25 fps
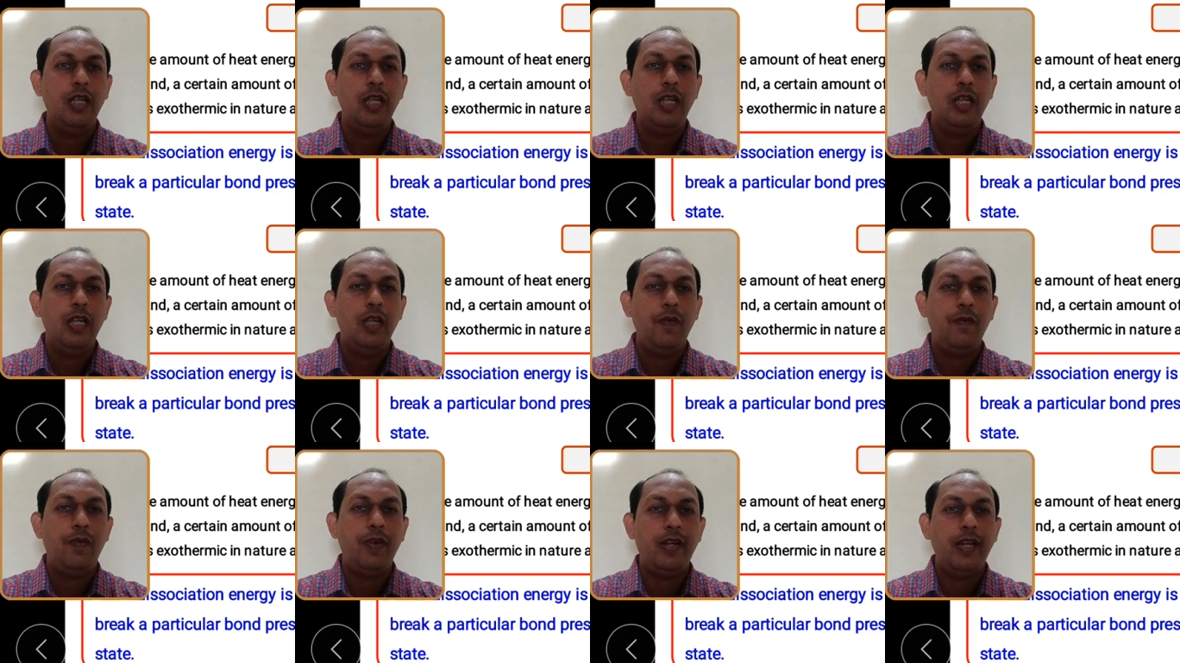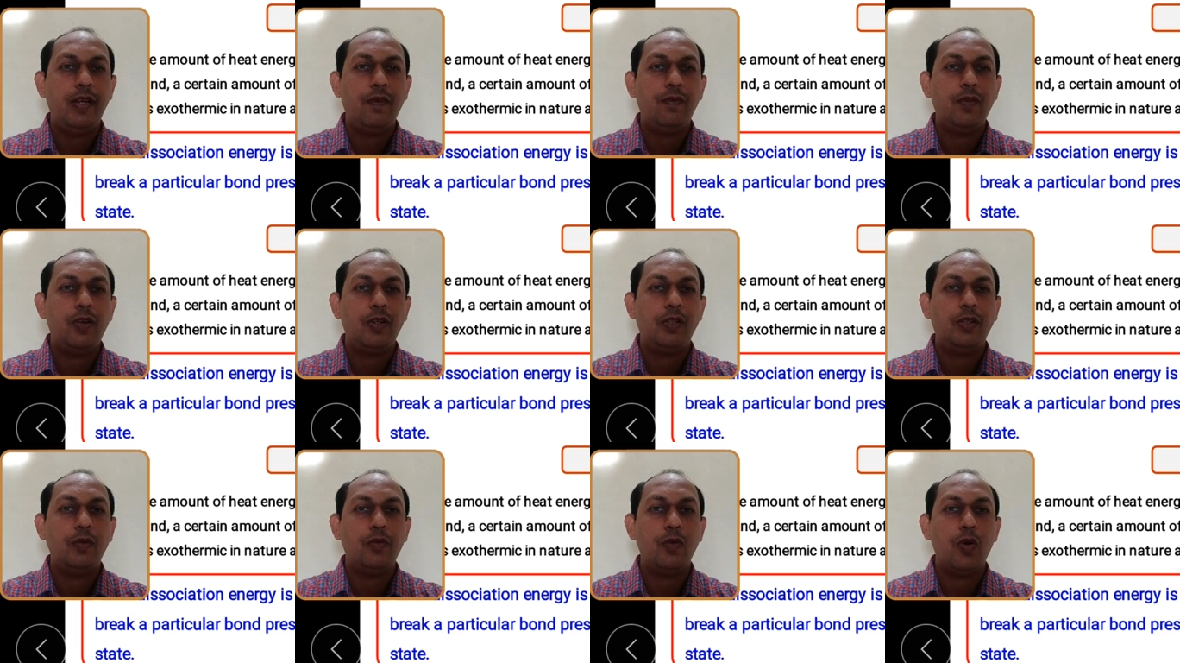If we take for
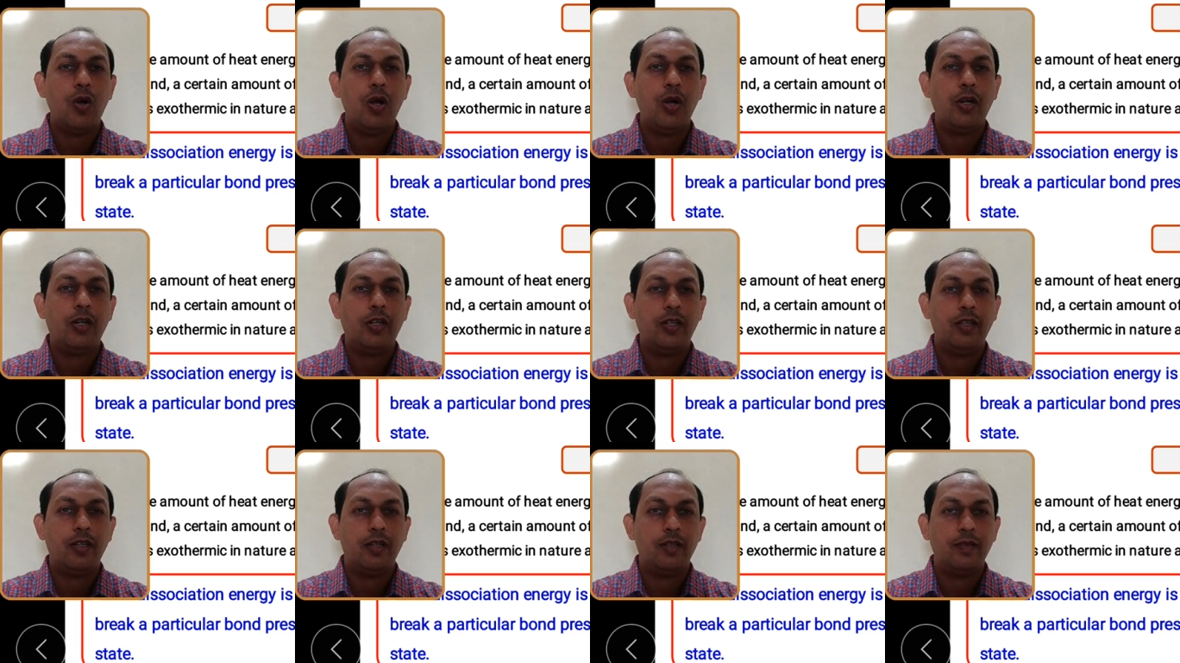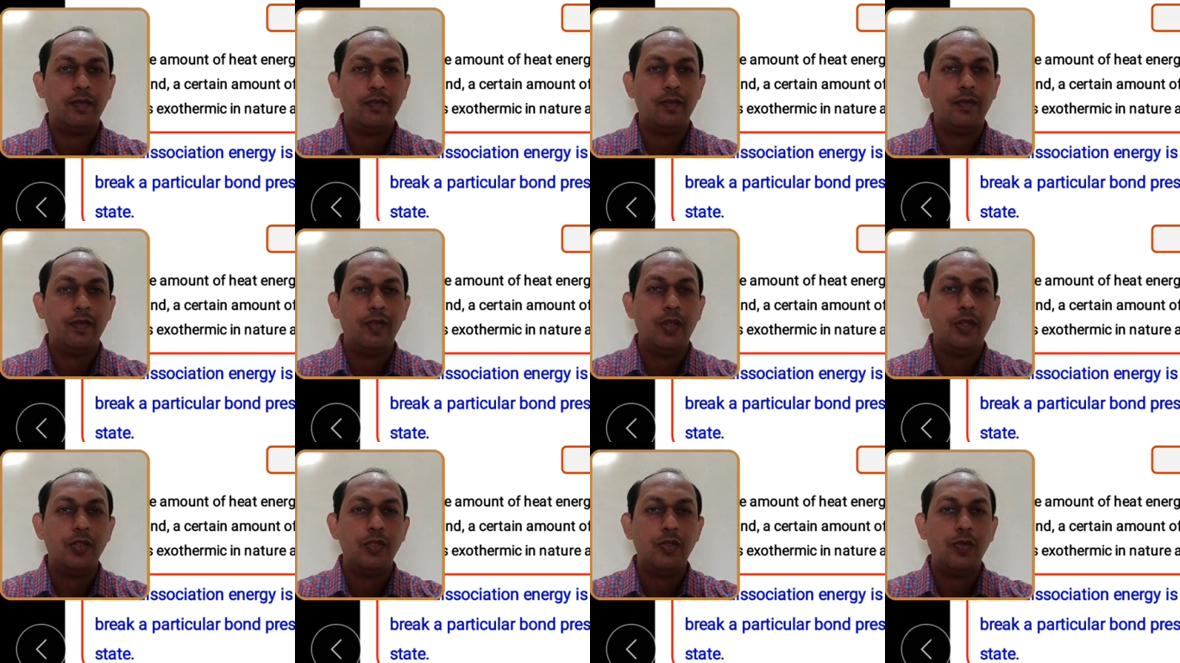the water,
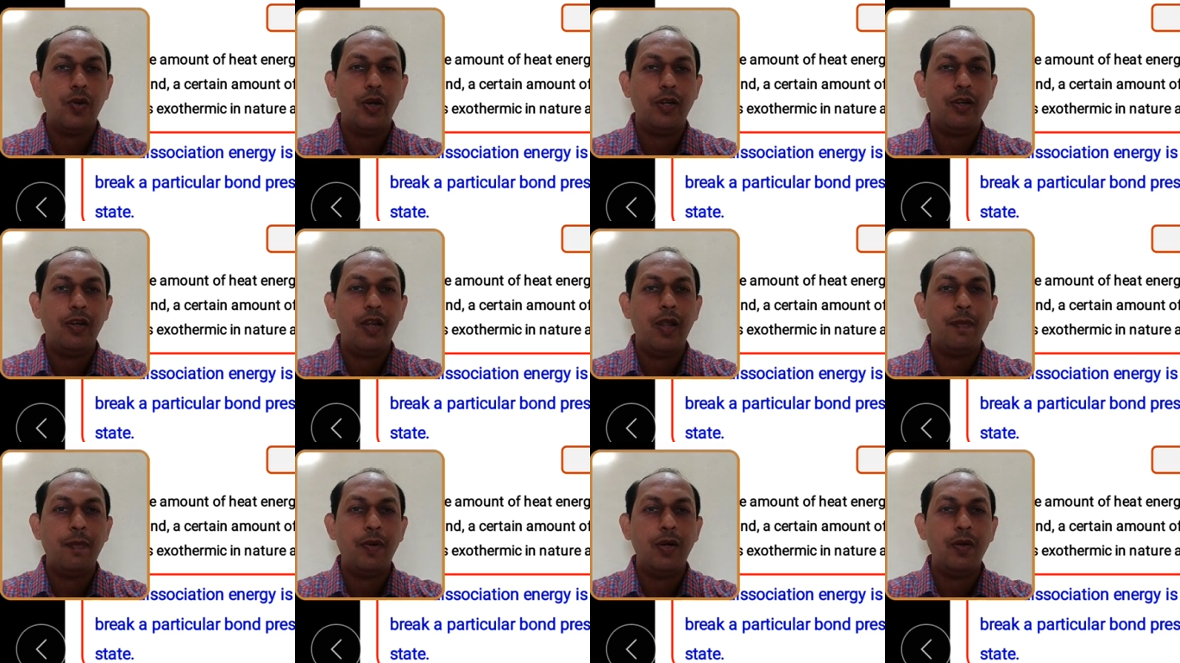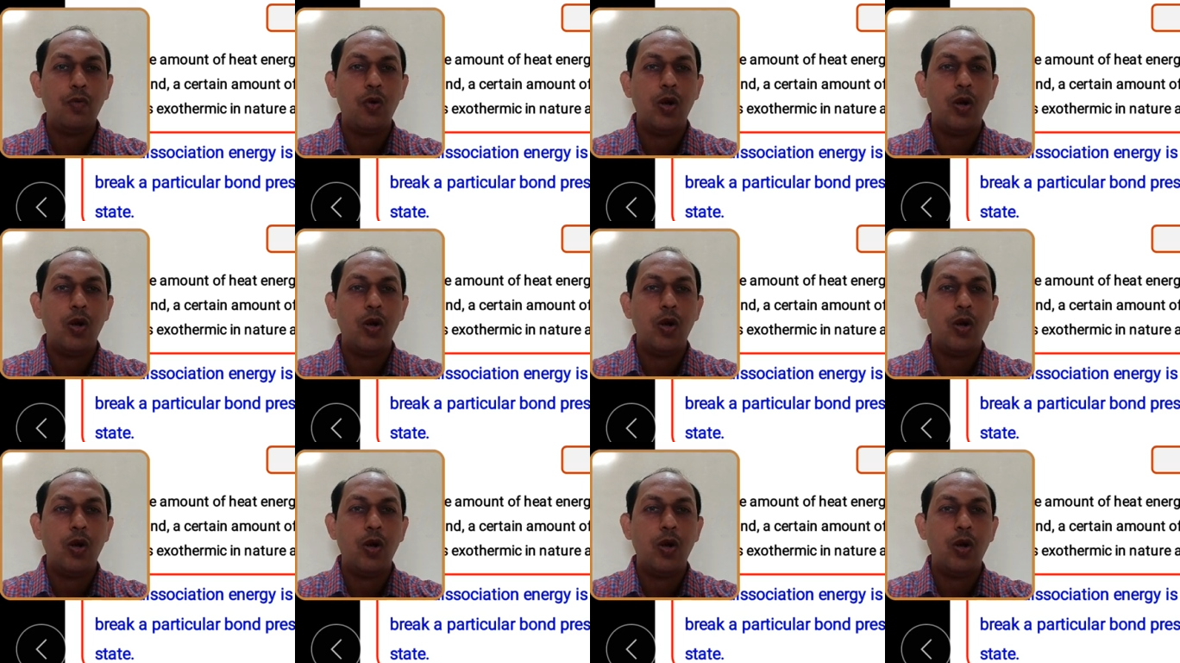so what will happen?